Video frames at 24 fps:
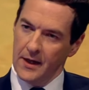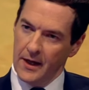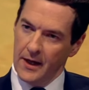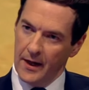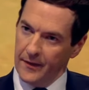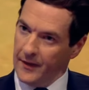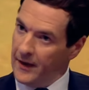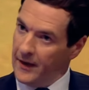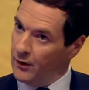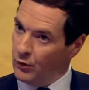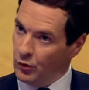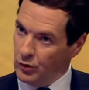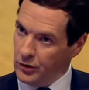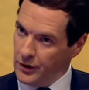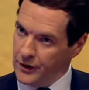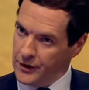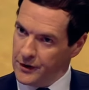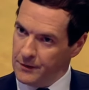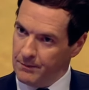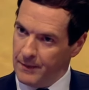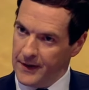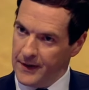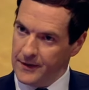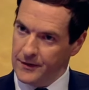and they're all
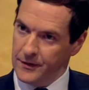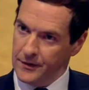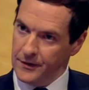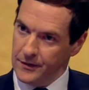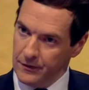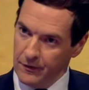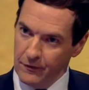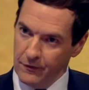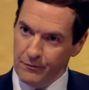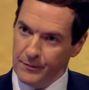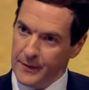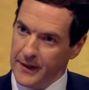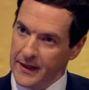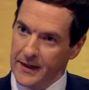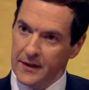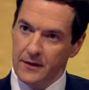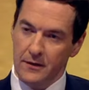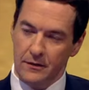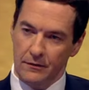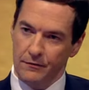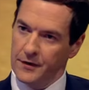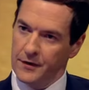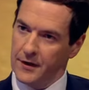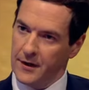independent of me
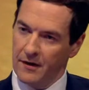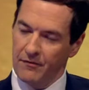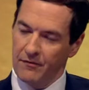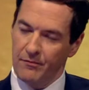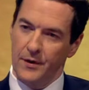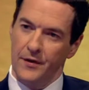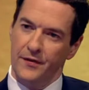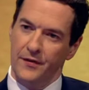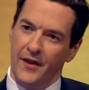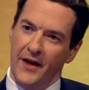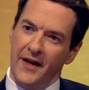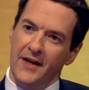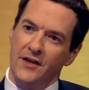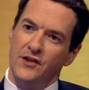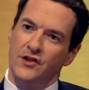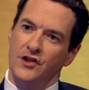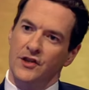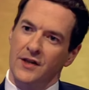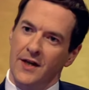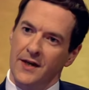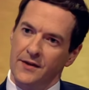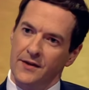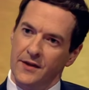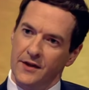and of the government, they
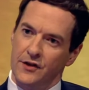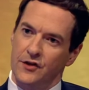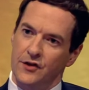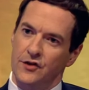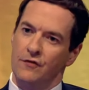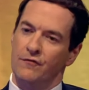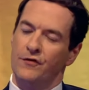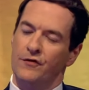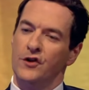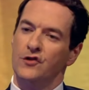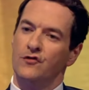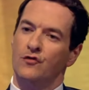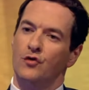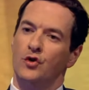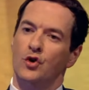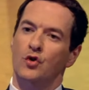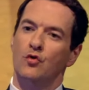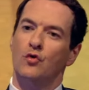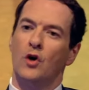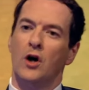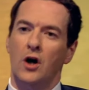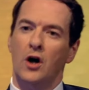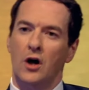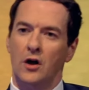say this. First of all, you
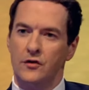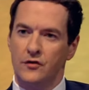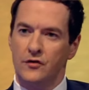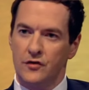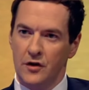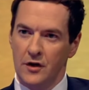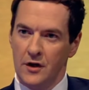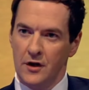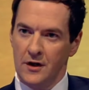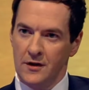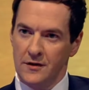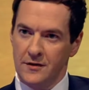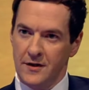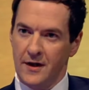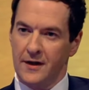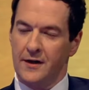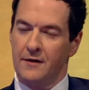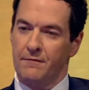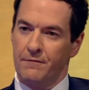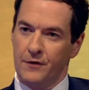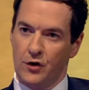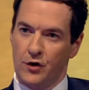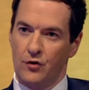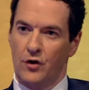can't take
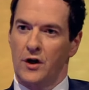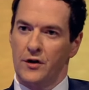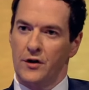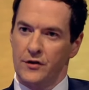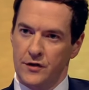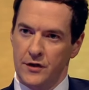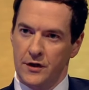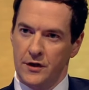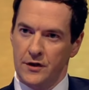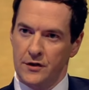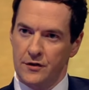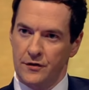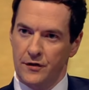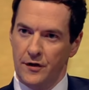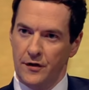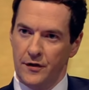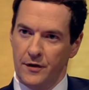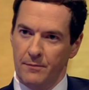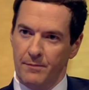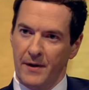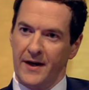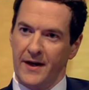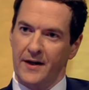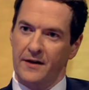it for granted that
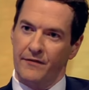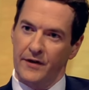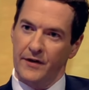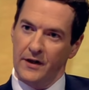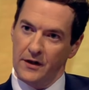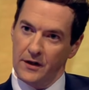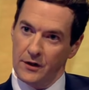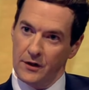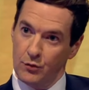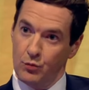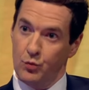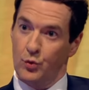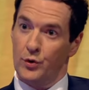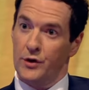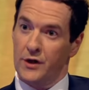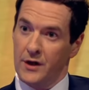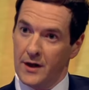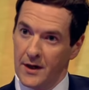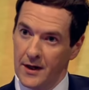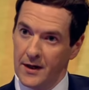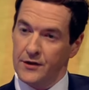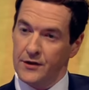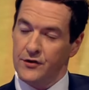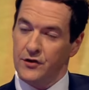the Bank of England would
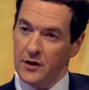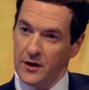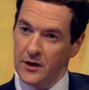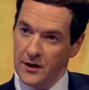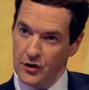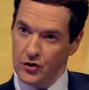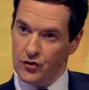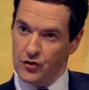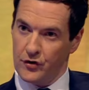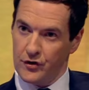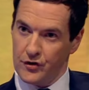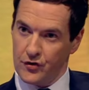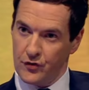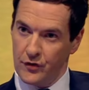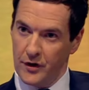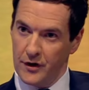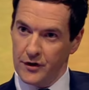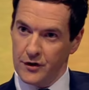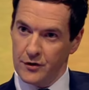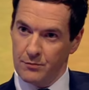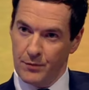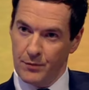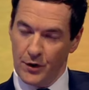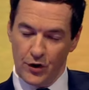cut interest
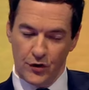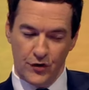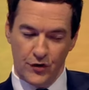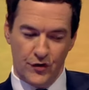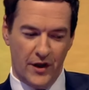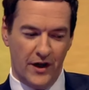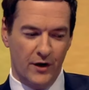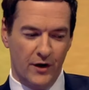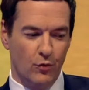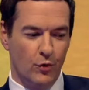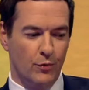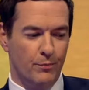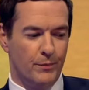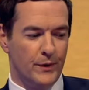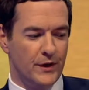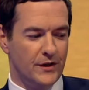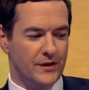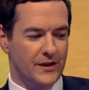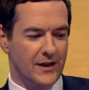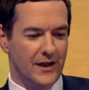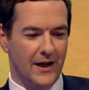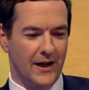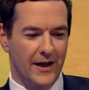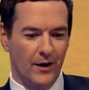rates because they would be
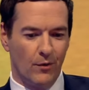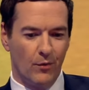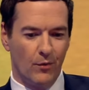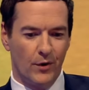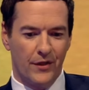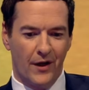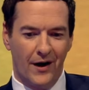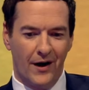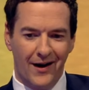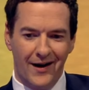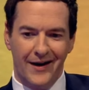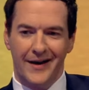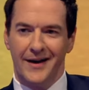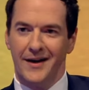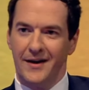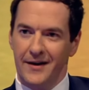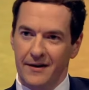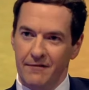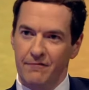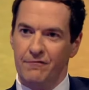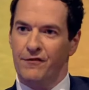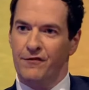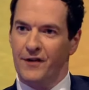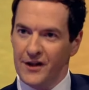dealing with higher
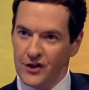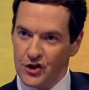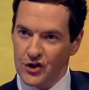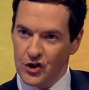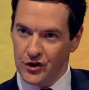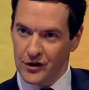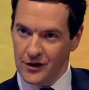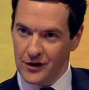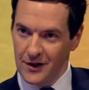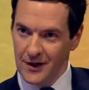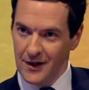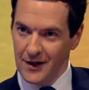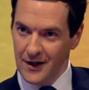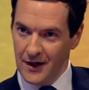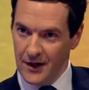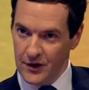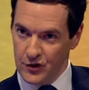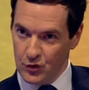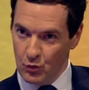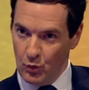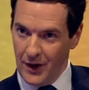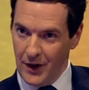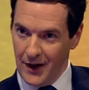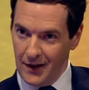inflation
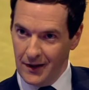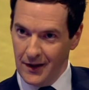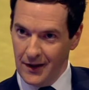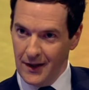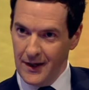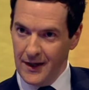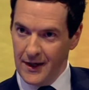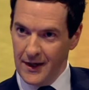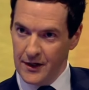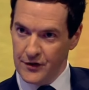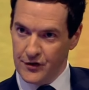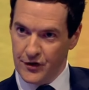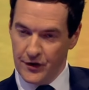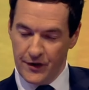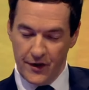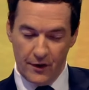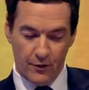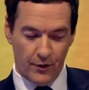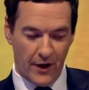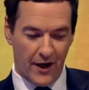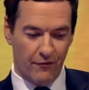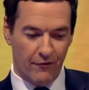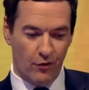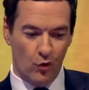as well. And so they
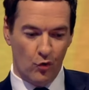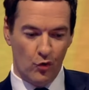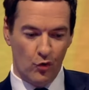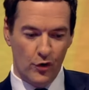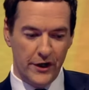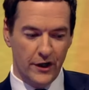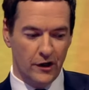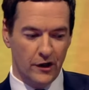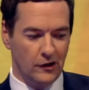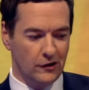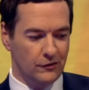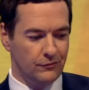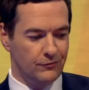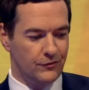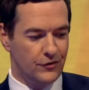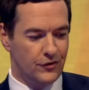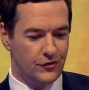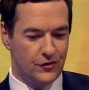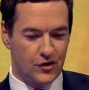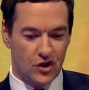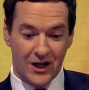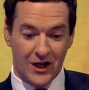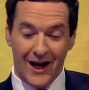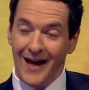would have a real
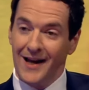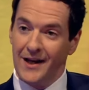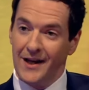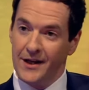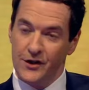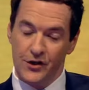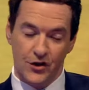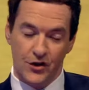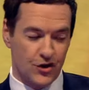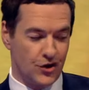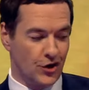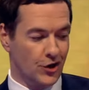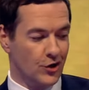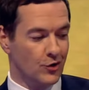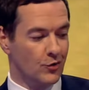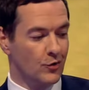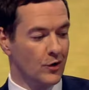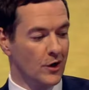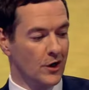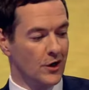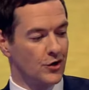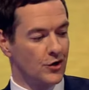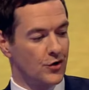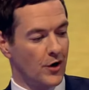challenge. Do you
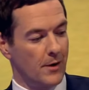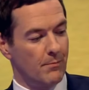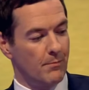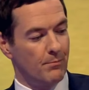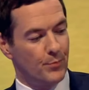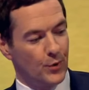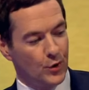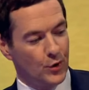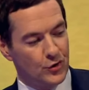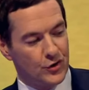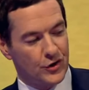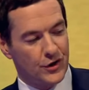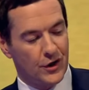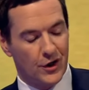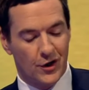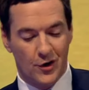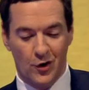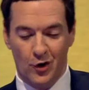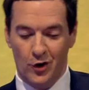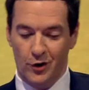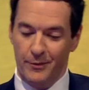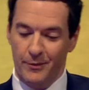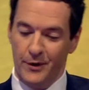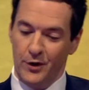try and boost the
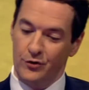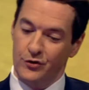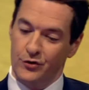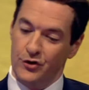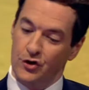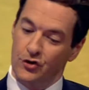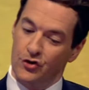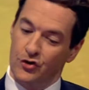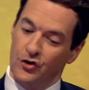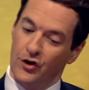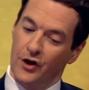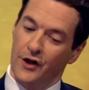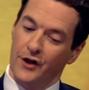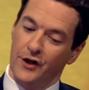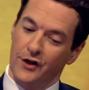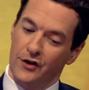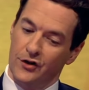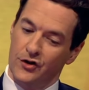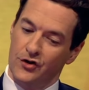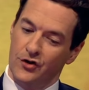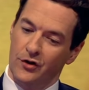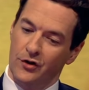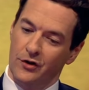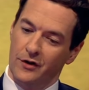economy or do you try and
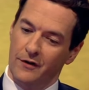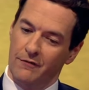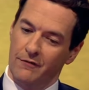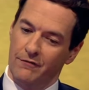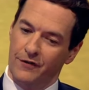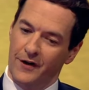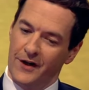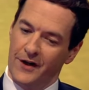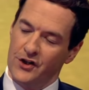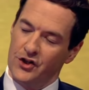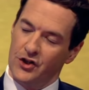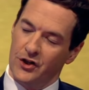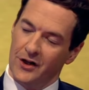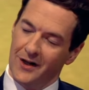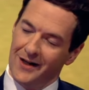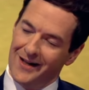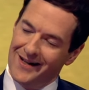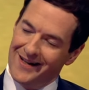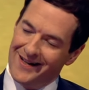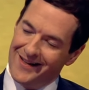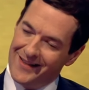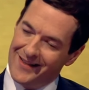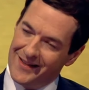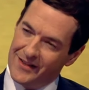control inflation?
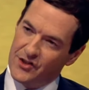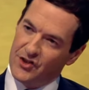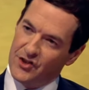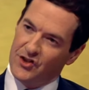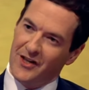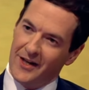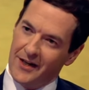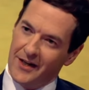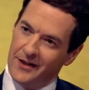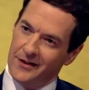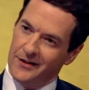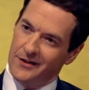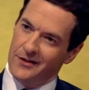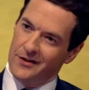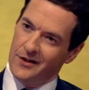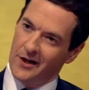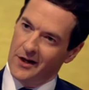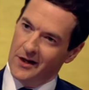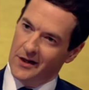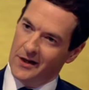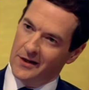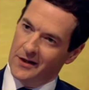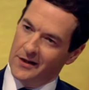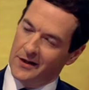And then second,
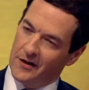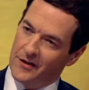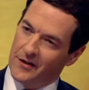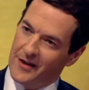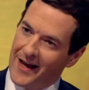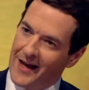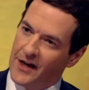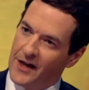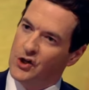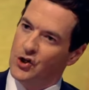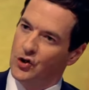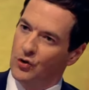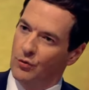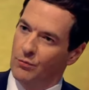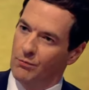you know, the actual